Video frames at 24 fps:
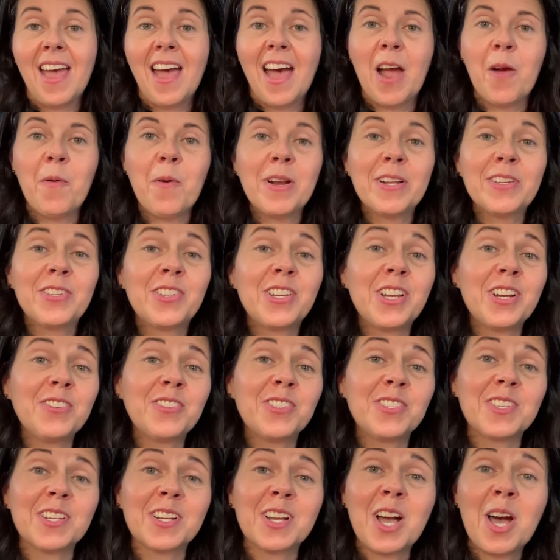I want to share
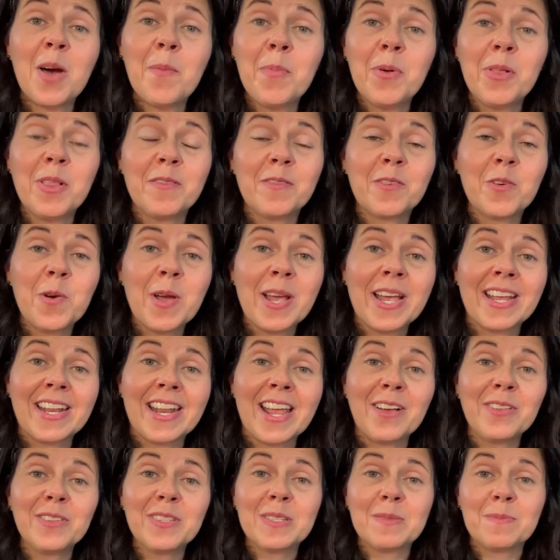just a couple of quick
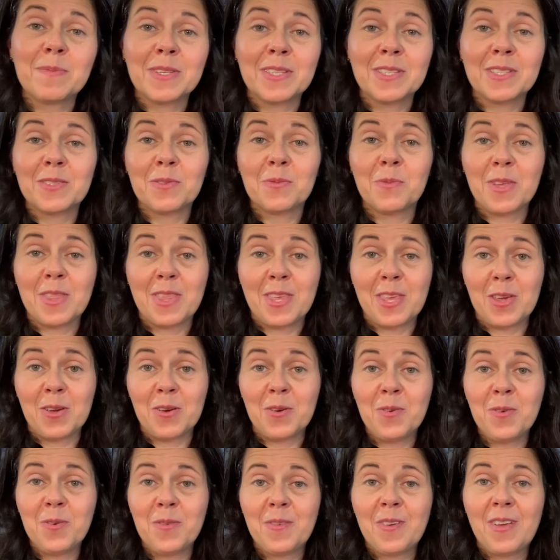announcements with
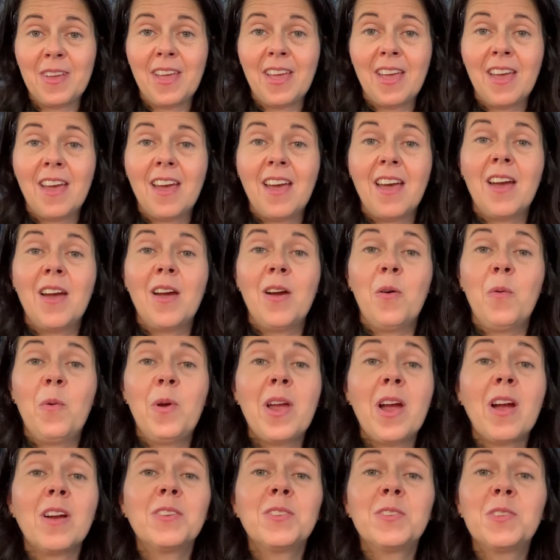you.
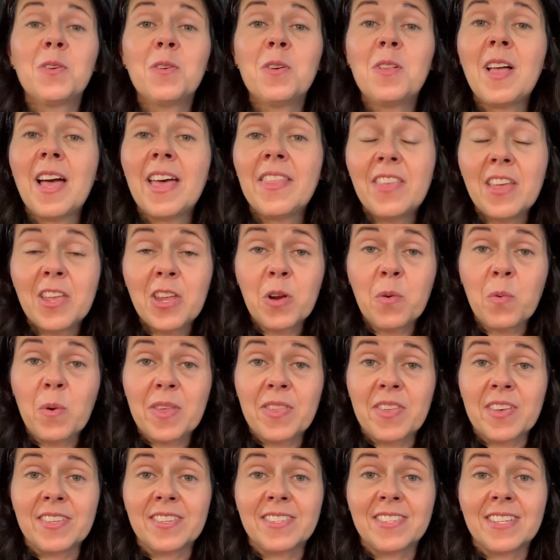We are so glad that you're
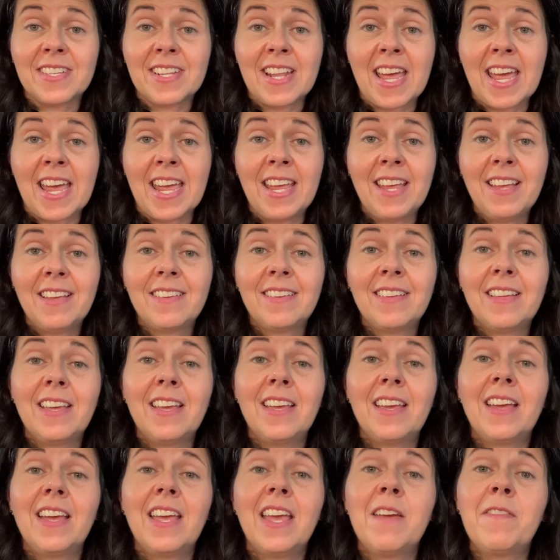with us today.
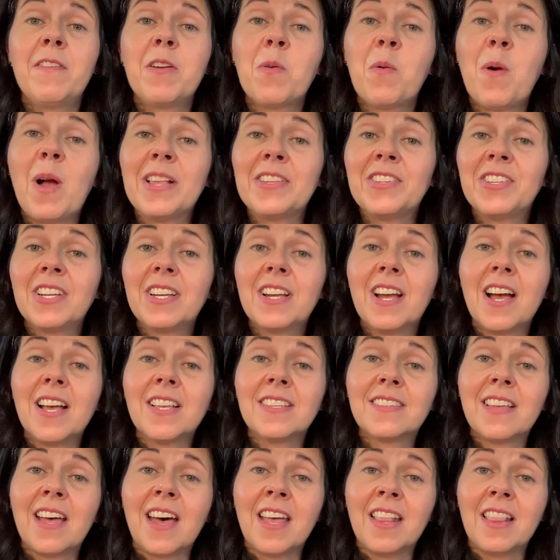If you're watching
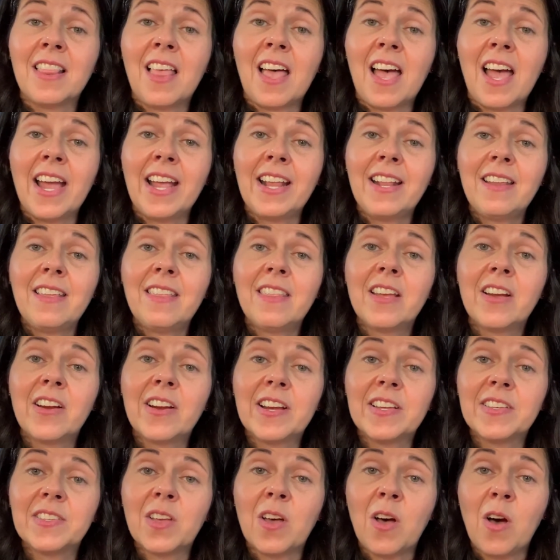us online, there
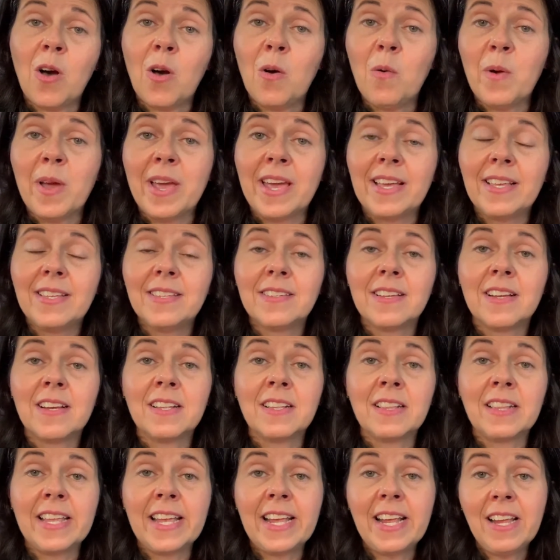is always a
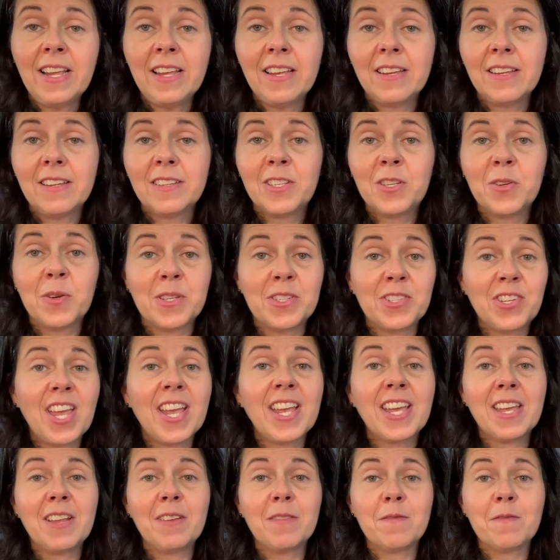link to a
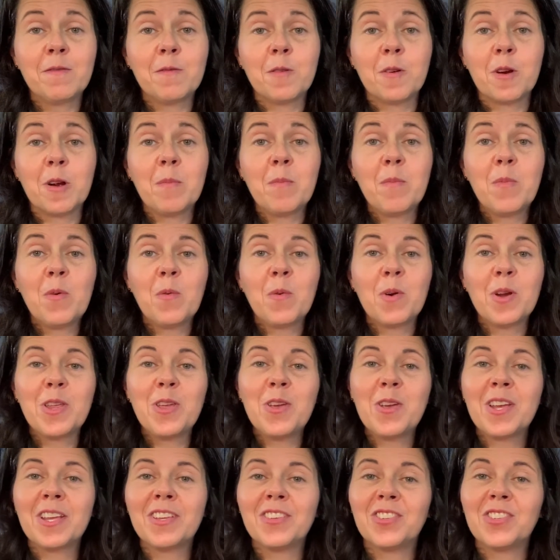check-in form where
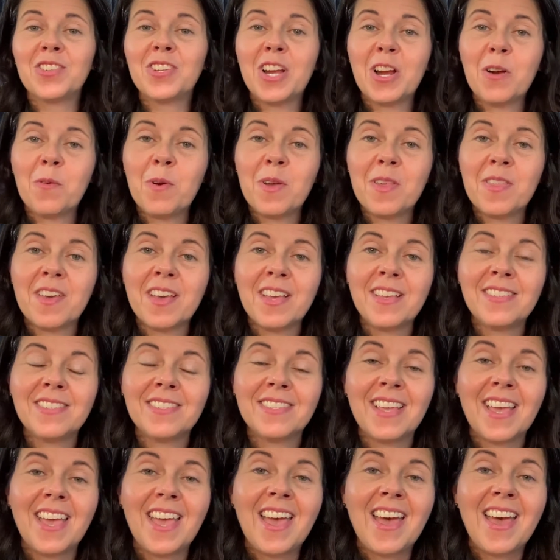you can share with
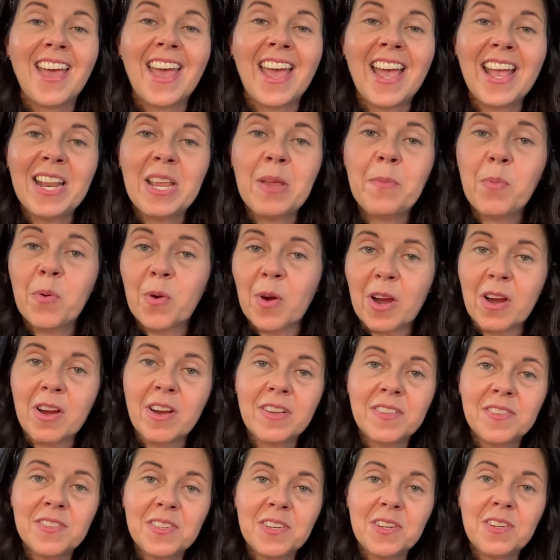us any prayer
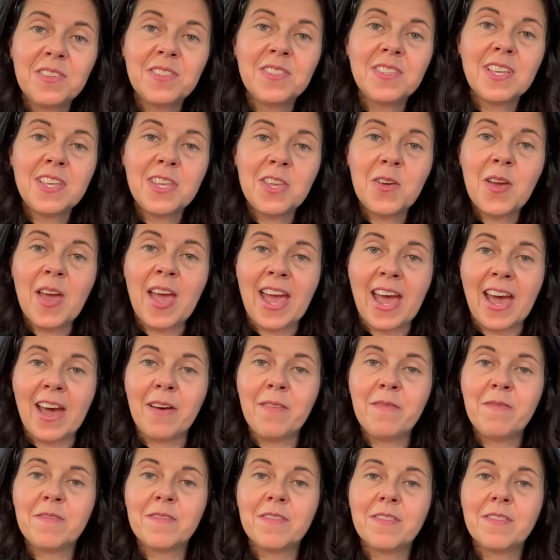concerns that you have.